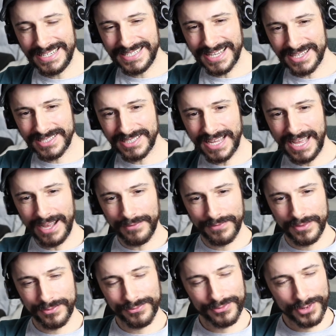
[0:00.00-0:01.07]
it doesn't
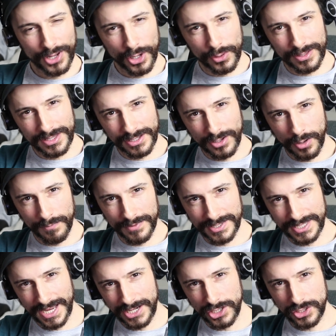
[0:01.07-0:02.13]
have the flow and the
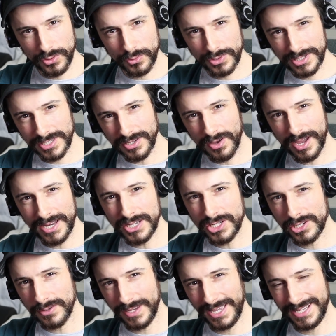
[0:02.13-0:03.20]
conversational
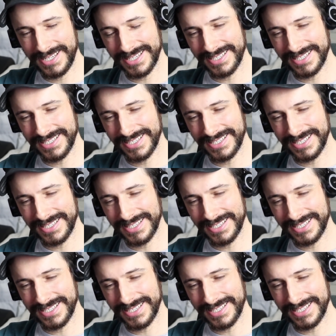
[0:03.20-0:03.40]
side to it.